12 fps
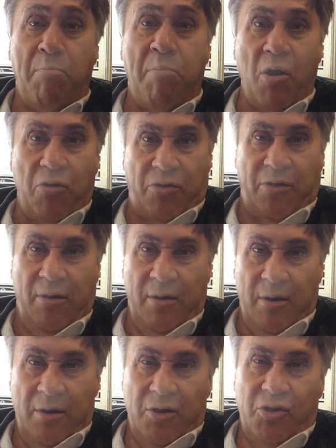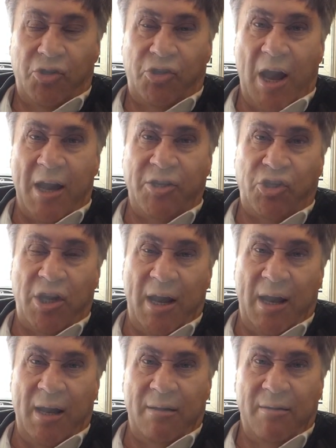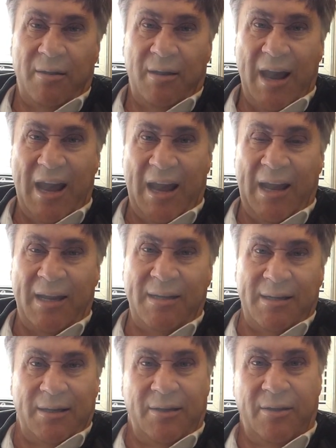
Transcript: both a share and